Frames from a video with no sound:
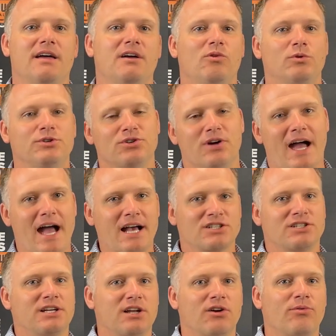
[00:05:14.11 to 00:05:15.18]
What you're
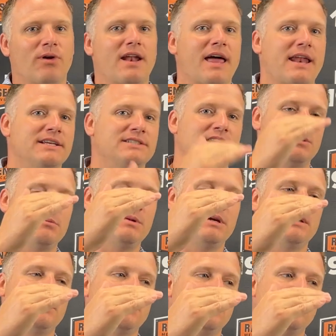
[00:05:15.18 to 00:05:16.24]
actually going to run at is going to
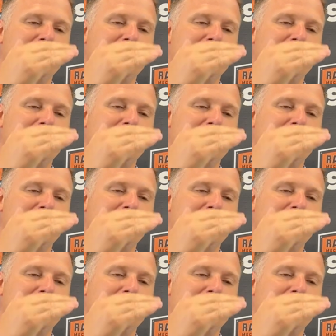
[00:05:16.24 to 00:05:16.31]
be